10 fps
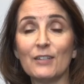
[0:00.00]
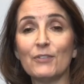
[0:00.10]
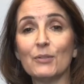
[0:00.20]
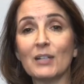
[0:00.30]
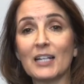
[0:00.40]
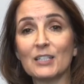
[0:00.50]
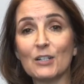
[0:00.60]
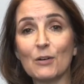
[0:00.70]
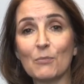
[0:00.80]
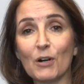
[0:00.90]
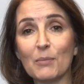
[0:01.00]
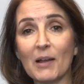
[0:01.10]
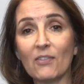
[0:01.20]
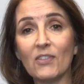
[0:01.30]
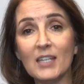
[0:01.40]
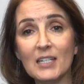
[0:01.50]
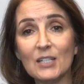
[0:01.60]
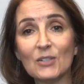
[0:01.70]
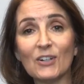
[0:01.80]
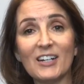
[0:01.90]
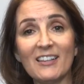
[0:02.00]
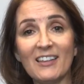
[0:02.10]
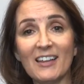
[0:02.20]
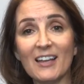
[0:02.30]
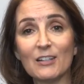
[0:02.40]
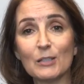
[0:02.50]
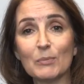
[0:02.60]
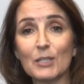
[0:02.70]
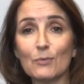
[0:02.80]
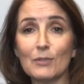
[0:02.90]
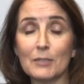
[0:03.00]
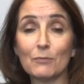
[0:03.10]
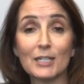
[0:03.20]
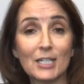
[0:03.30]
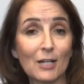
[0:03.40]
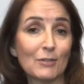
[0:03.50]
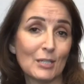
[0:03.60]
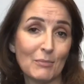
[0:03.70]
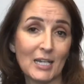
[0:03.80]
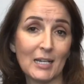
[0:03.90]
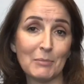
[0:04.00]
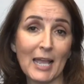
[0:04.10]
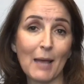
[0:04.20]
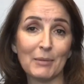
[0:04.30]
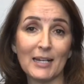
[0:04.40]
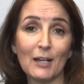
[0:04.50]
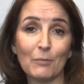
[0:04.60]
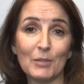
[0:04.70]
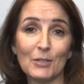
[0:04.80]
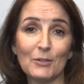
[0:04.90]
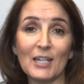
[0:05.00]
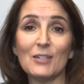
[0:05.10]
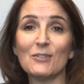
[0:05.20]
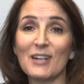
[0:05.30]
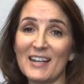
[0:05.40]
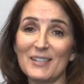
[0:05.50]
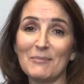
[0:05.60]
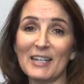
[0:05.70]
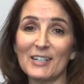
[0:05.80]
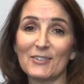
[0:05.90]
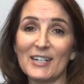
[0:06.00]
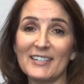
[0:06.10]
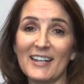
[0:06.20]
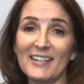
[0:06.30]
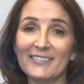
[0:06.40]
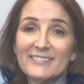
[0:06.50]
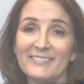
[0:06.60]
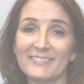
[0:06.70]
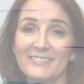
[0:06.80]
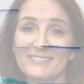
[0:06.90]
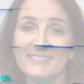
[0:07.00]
If you would like to know more about this or anything else, please reach out to me. I'd be happy to help you, and you guys make it a great day.